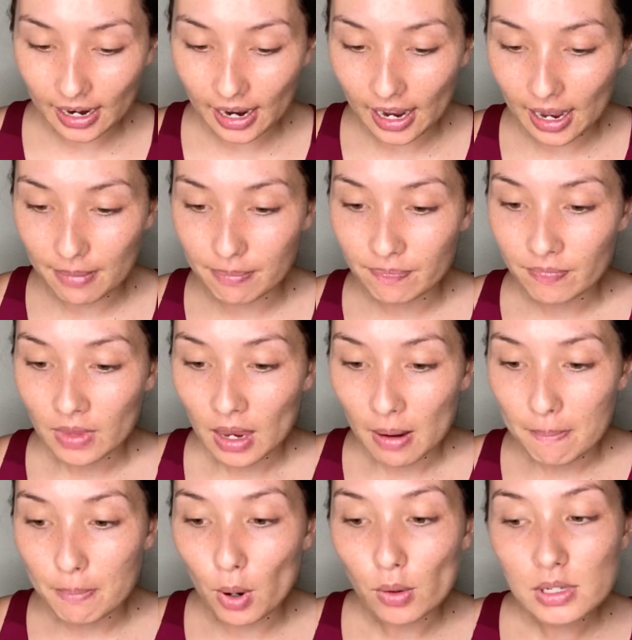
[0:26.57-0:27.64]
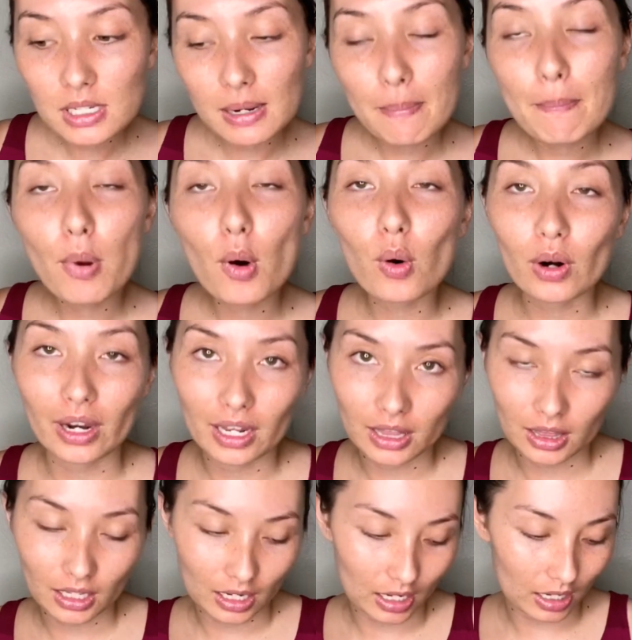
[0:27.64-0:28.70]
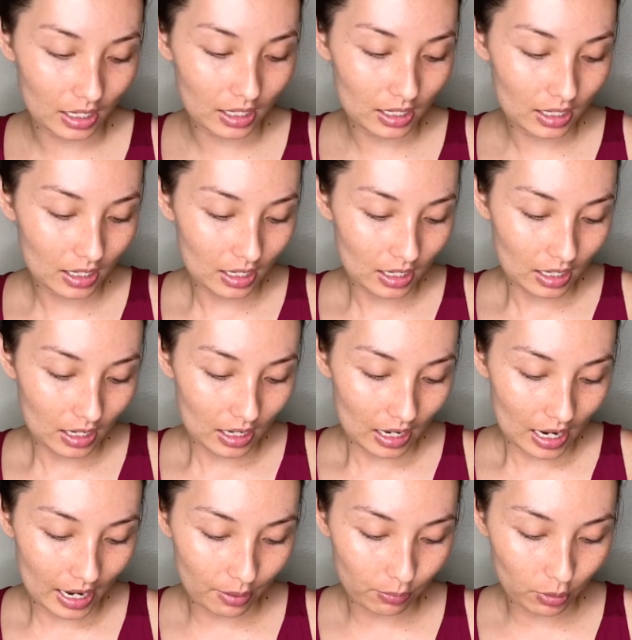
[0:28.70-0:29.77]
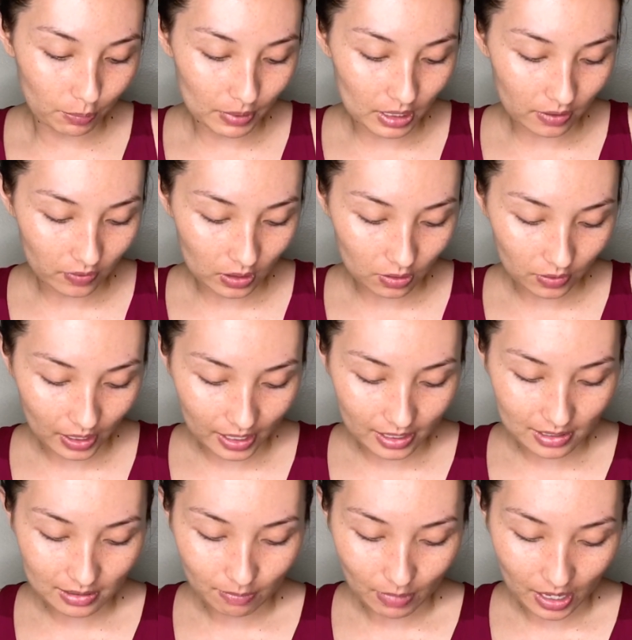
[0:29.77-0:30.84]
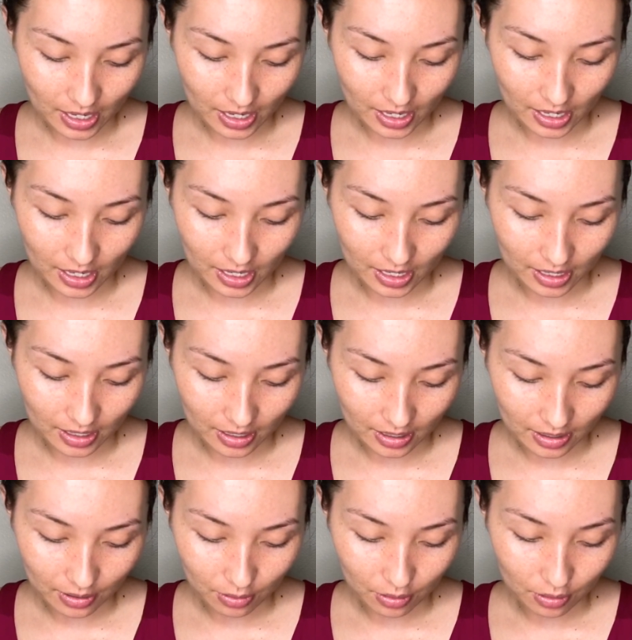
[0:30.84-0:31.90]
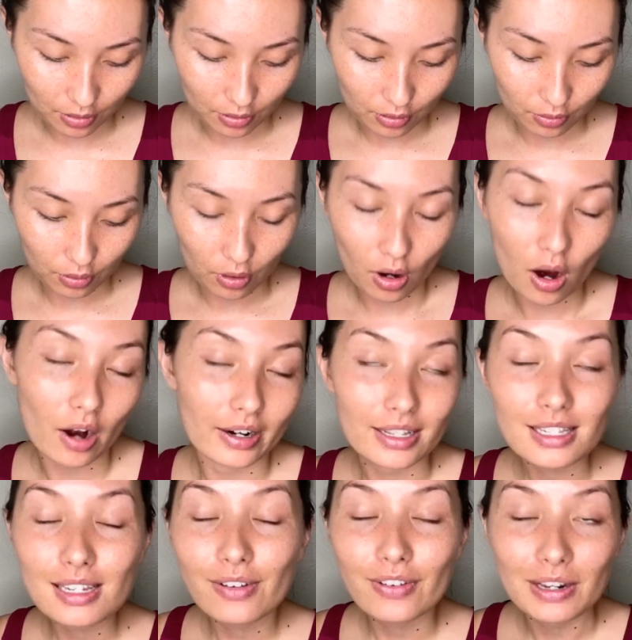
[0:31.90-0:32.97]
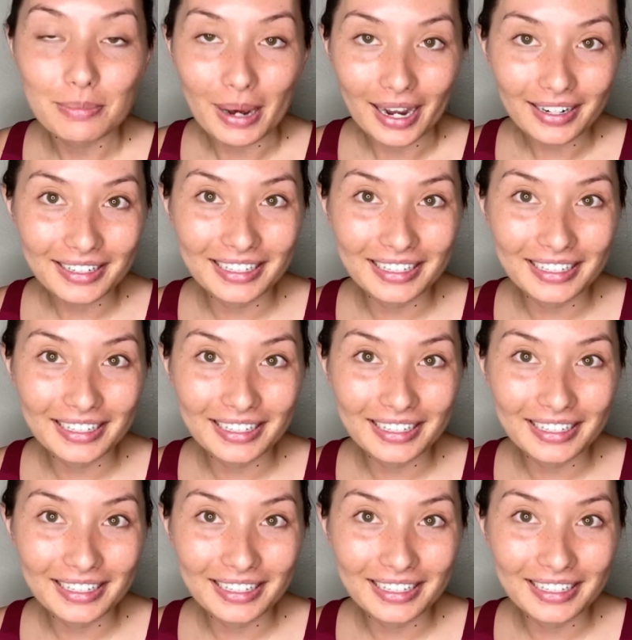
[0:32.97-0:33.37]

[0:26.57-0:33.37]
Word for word: Um, most importantly, I will be giving you guys my honest feedback.